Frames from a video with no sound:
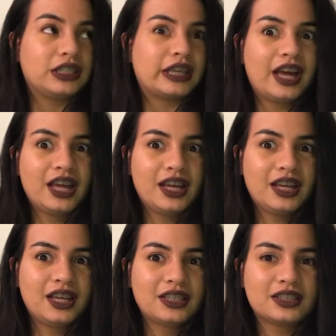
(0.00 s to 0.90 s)

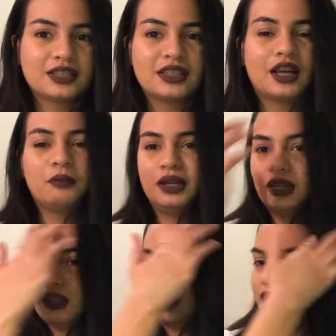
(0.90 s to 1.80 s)
Yes. I
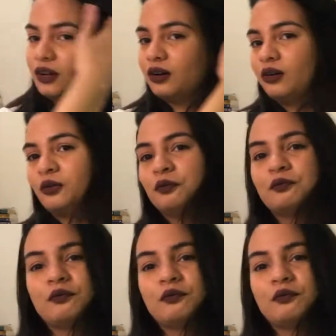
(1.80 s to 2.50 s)
mean, hello.